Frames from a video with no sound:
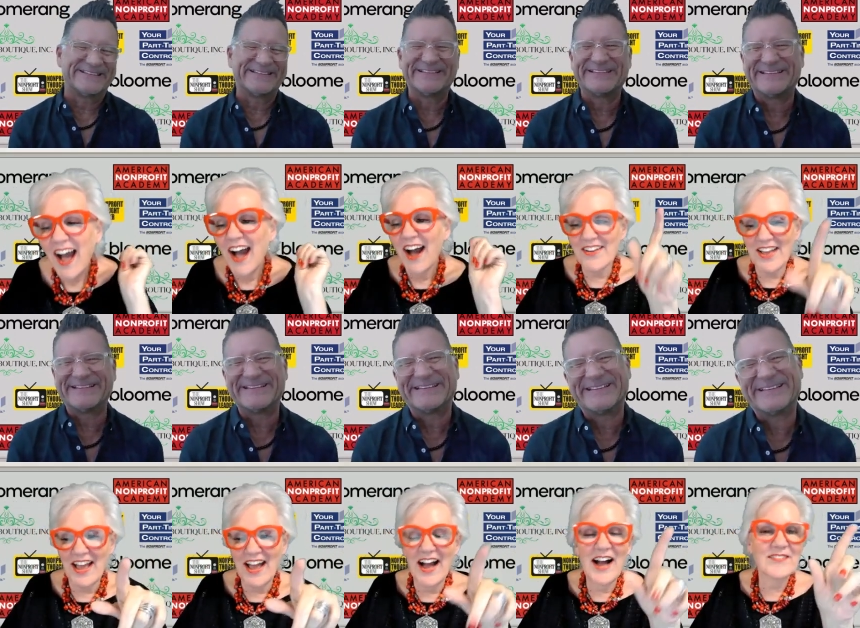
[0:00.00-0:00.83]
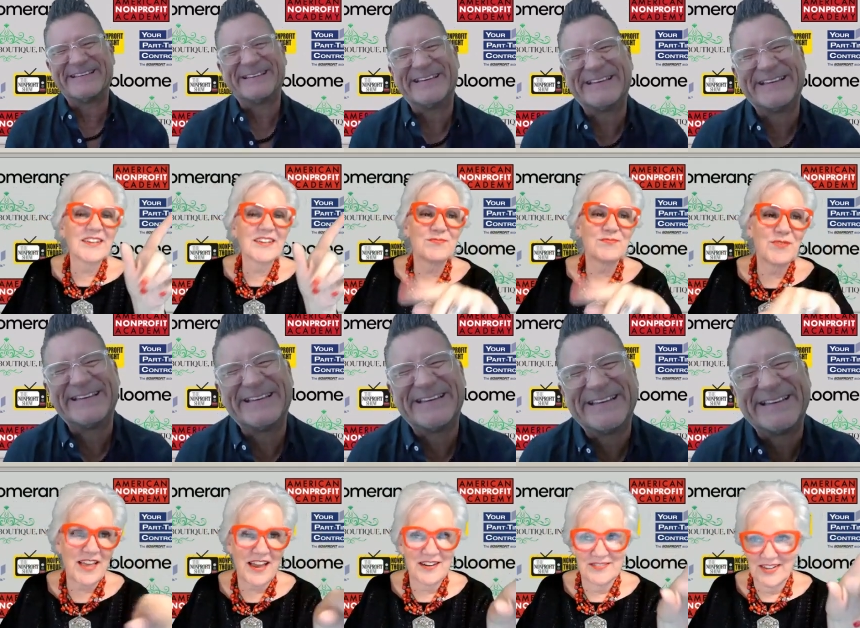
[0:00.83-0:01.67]
Speaker 1: okay, I'm going to put
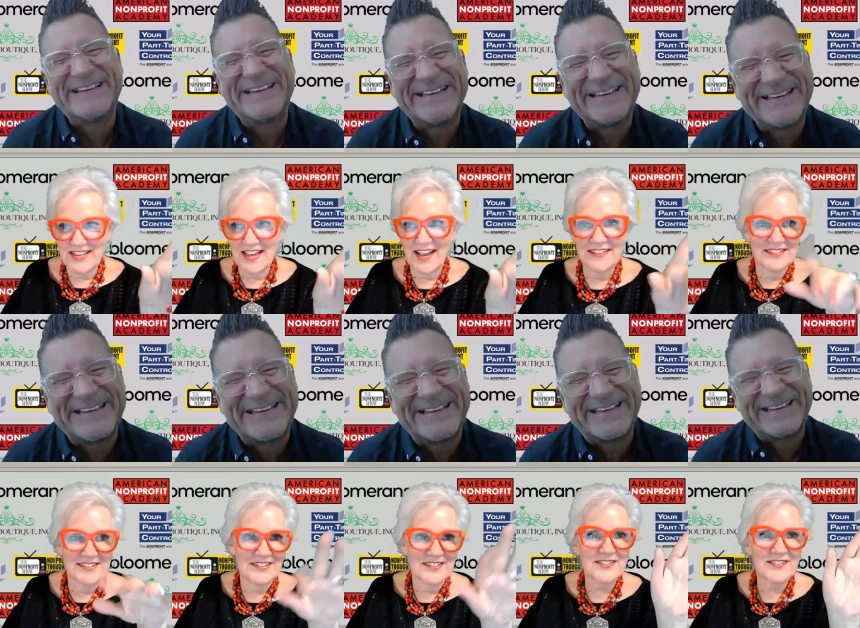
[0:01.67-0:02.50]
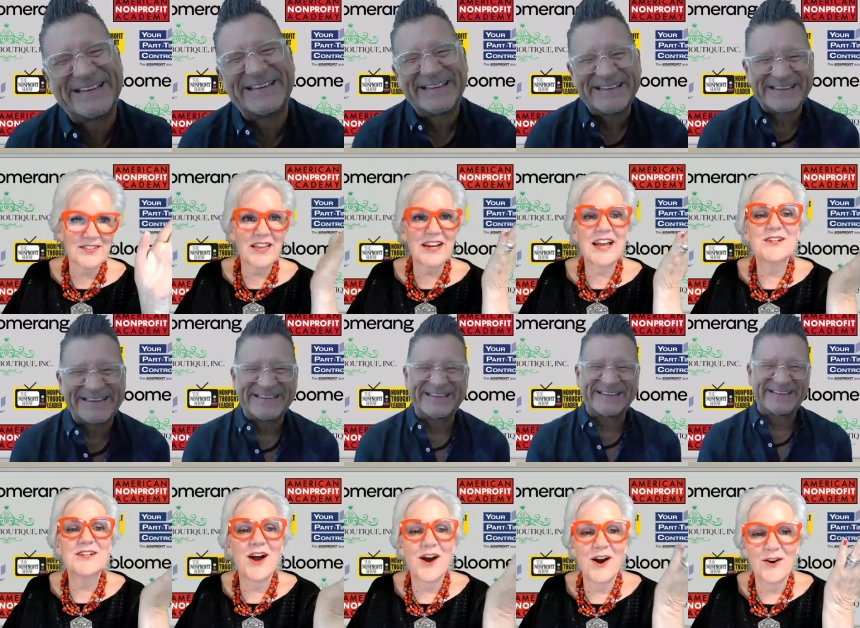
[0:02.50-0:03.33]
that on my calendar so that I
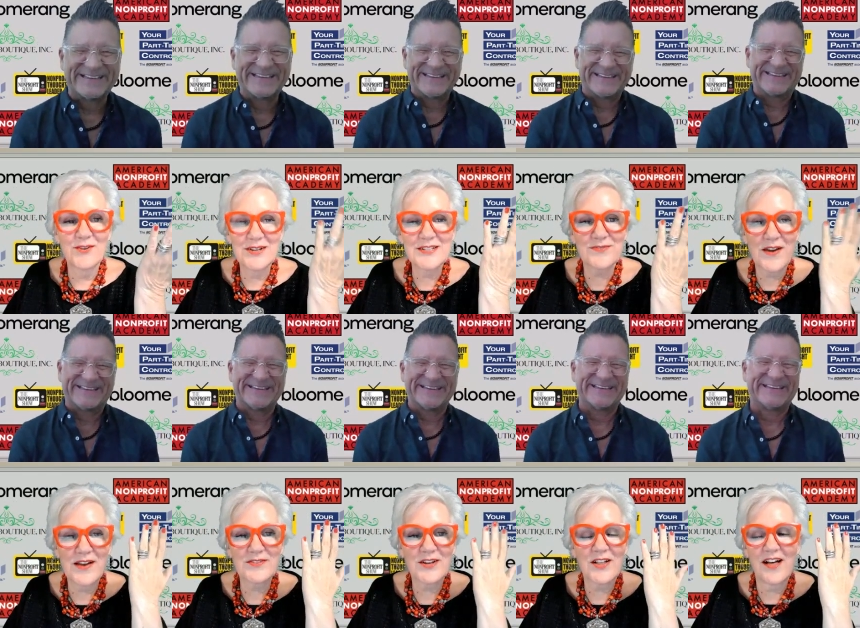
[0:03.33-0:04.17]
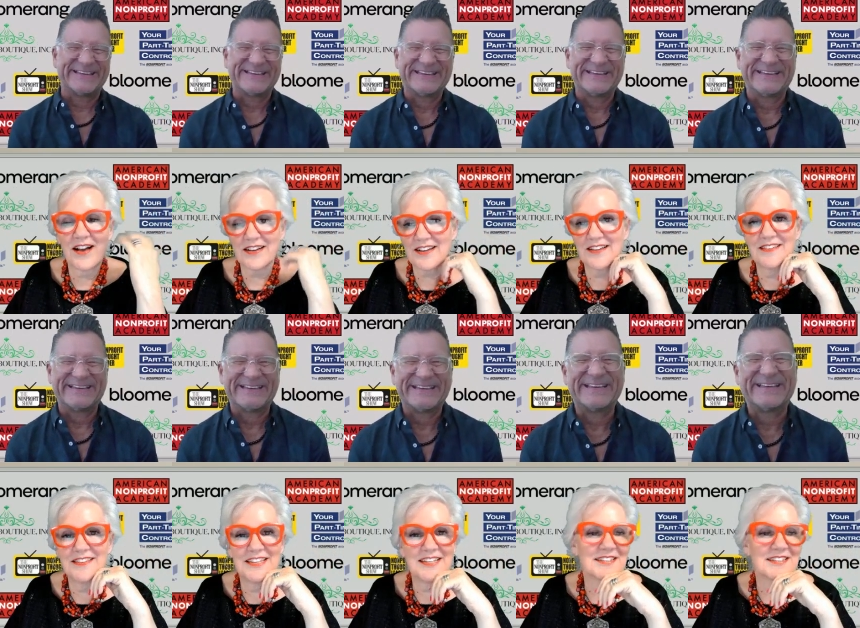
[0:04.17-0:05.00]
know it's five o'clock in
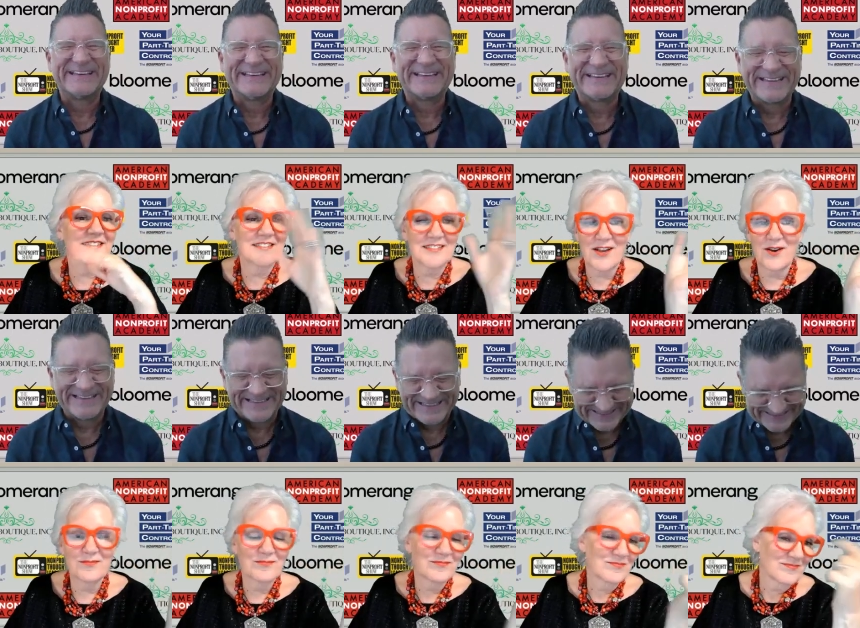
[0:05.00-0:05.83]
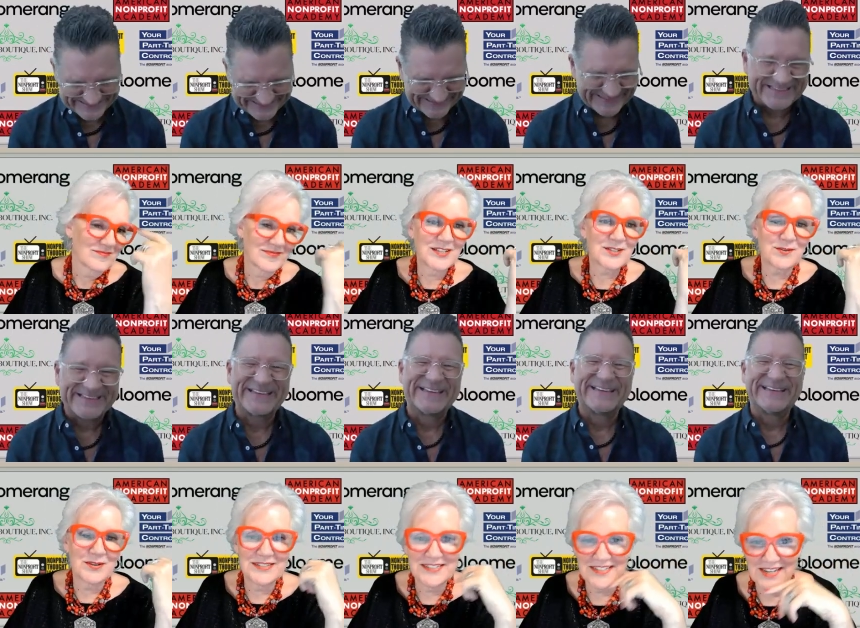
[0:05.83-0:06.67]
the East. And so it's
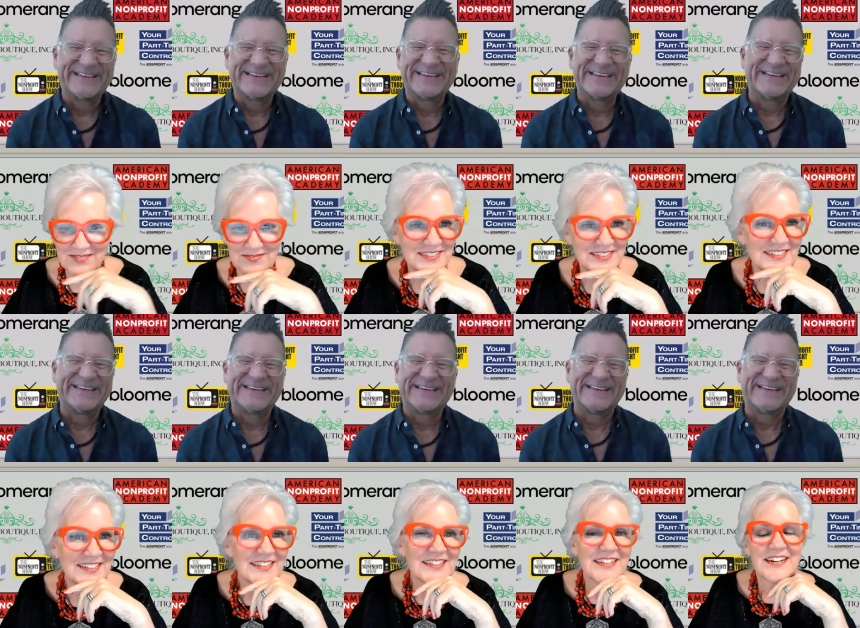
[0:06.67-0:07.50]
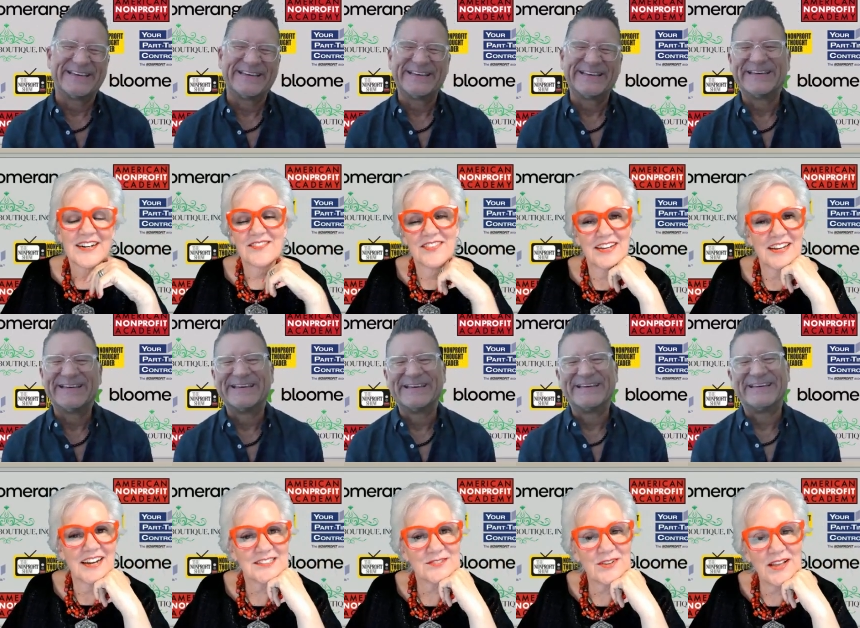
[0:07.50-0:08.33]
quitting time. Oh my
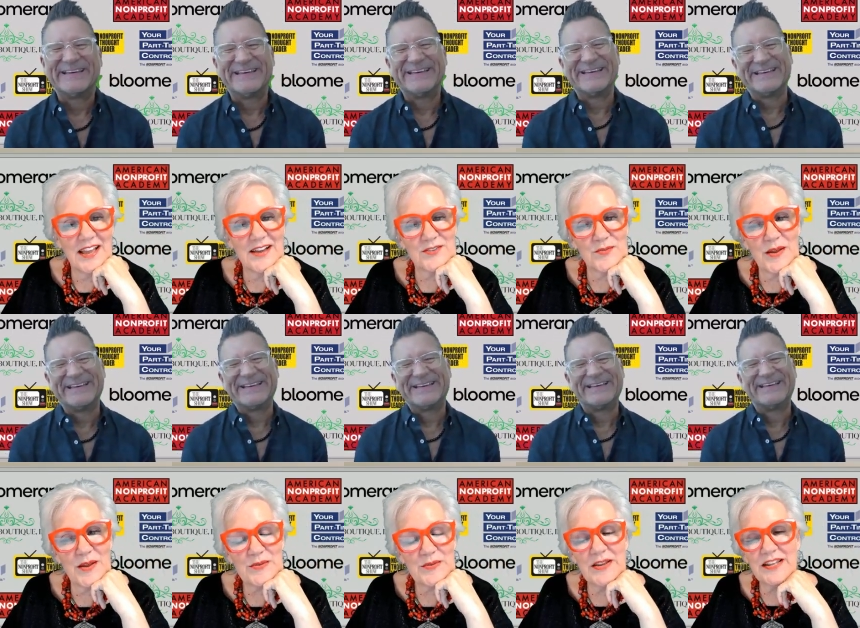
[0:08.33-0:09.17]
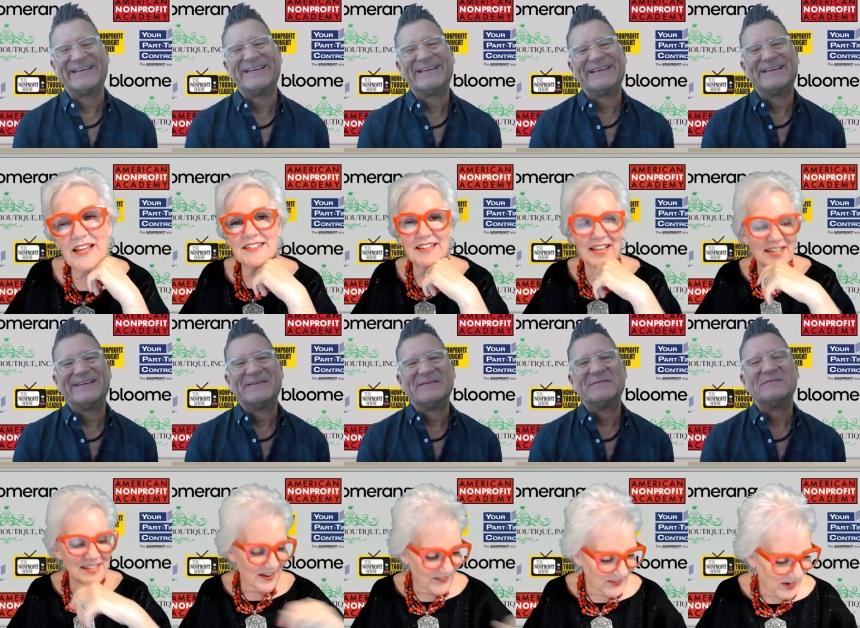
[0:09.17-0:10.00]
gosh. Well, hey, everybody, we like to end
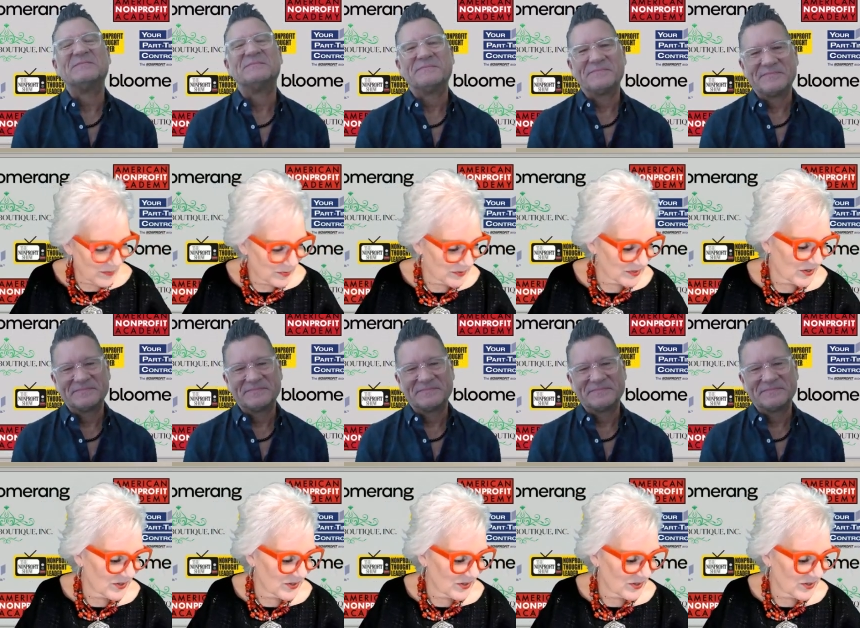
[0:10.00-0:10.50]
every episode